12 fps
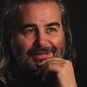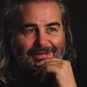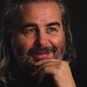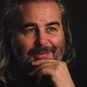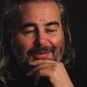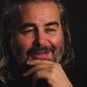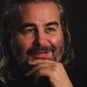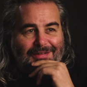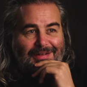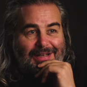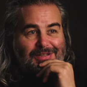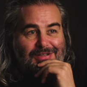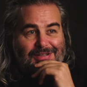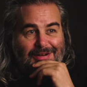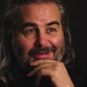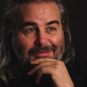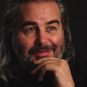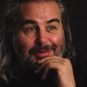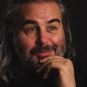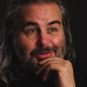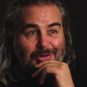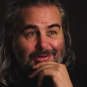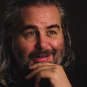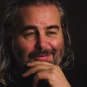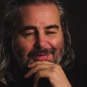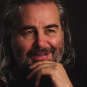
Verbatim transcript: uh, with the necessary film stock that